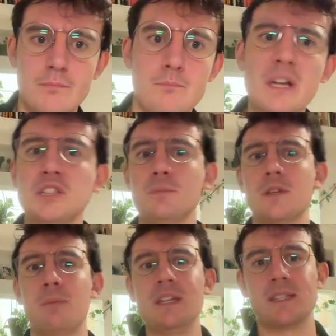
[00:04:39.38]
bishop to
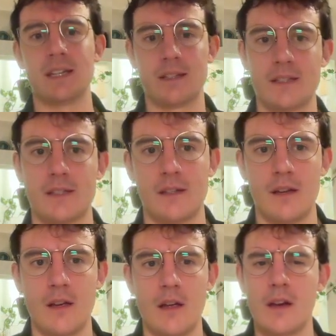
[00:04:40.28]
b6.
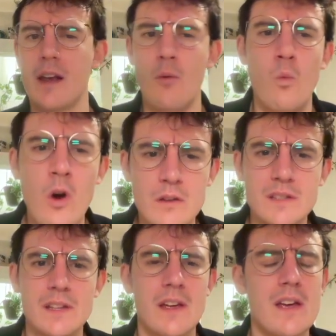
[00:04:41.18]
Now
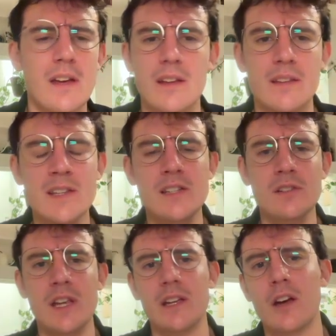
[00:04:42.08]
this
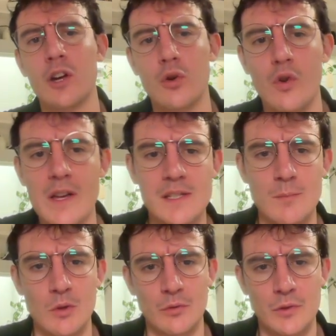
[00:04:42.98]
looks like a crazy
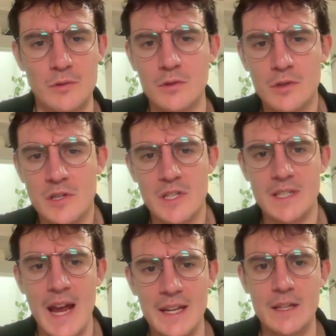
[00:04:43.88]
move. You're just
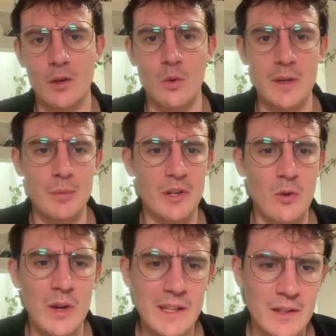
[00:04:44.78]
attacking the queen, but the
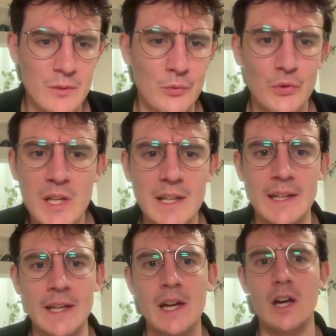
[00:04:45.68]
queen can
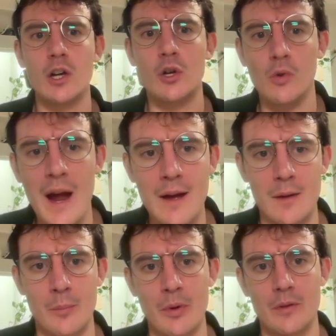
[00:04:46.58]
freely
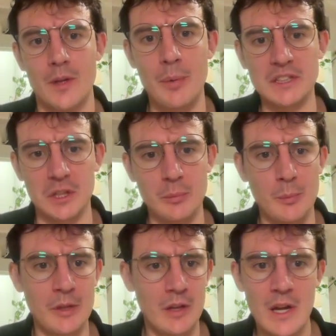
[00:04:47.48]
grab the bishop,
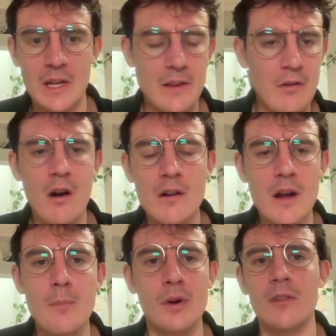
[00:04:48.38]
but there are a
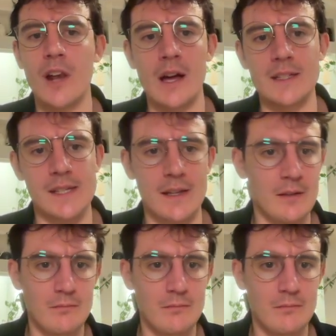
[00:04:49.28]
number of lines here,